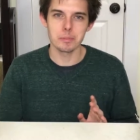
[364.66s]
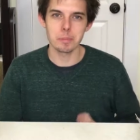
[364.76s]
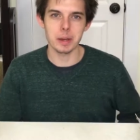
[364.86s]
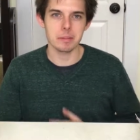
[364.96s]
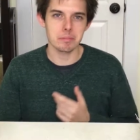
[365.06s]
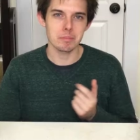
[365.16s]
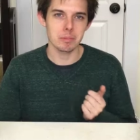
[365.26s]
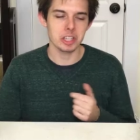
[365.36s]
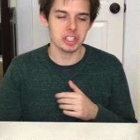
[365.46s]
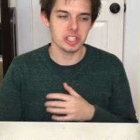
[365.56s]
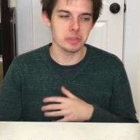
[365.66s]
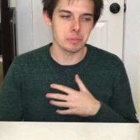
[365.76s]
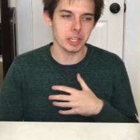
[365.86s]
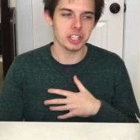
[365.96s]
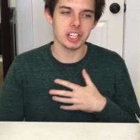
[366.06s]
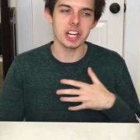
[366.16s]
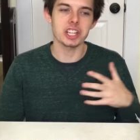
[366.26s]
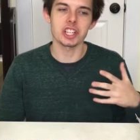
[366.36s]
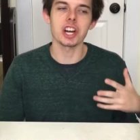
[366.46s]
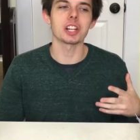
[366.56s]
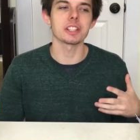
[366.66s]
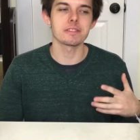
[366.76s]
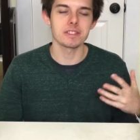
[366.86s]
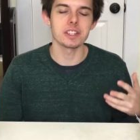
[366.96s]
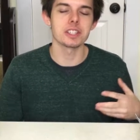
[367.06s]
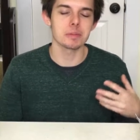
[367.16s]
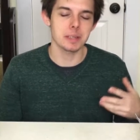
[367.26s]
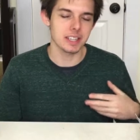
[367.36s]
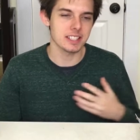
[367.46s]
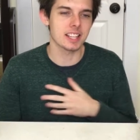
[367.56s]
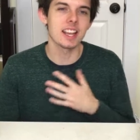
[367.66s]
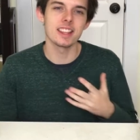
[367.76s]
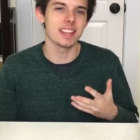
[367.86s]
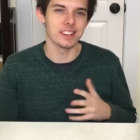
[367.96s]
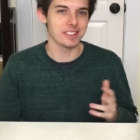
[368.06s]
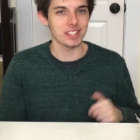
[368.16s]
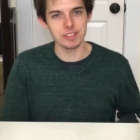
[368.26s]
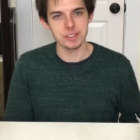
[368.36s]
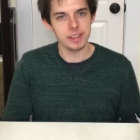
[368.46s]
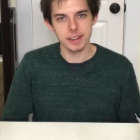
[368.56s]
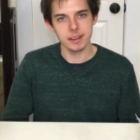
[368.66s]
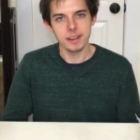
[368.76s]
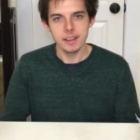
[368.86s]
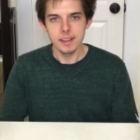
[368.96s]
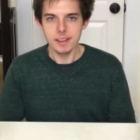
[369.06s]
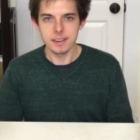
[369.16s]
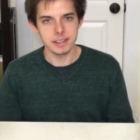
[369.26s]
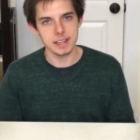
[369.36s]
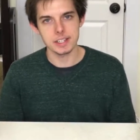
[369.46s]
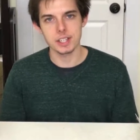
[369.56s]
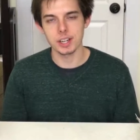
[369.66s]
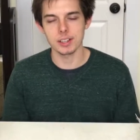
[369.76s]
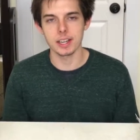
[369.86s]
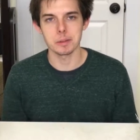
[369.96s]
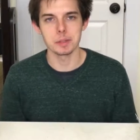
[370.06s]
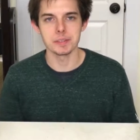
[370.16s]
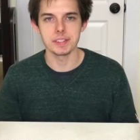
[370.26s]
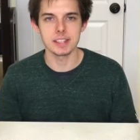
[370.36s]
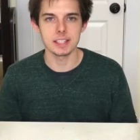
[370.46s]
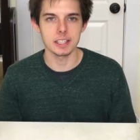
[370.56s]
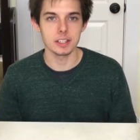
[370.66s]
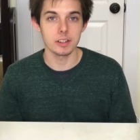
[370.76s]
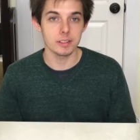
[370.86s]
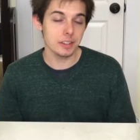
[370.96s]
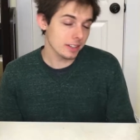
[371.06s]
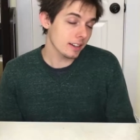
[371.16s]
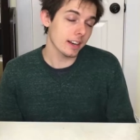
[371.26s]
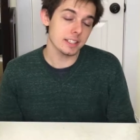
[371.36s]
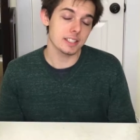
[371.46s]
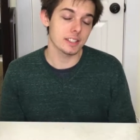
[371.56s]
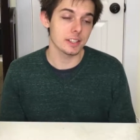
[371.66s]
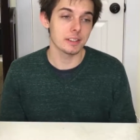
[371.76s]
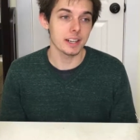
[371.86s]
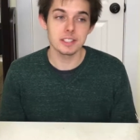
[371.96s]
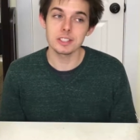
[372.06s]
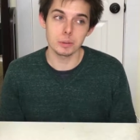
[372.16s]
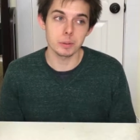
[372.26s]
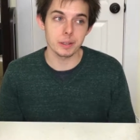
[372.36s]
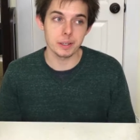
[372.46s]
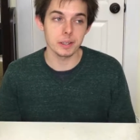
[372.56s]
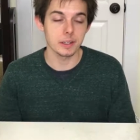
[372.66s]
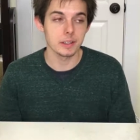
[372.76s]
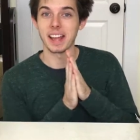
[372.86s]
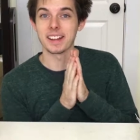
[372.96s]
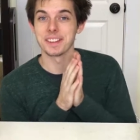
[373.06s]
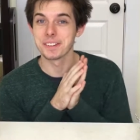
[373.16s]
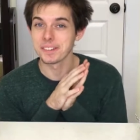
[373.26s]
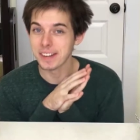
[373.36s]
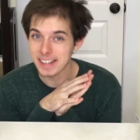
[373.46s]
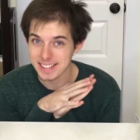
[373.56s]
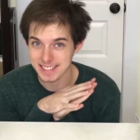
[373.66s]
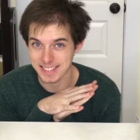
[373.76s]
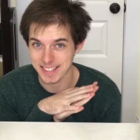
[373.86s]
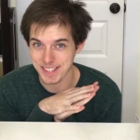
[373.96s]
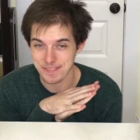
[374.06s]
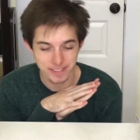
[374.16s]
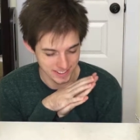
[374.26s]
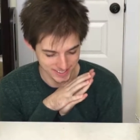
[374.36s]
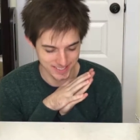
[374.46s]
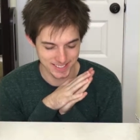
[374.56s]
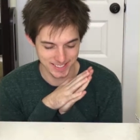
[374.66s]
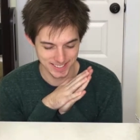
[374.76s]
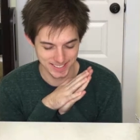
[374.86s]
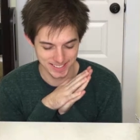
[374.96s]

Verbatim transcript: But make sure you bring your hot chocolate first, because they don't give you that any hot chocolate at the movie theater. You can get an icy though. Icies are pretty good. And the greatest event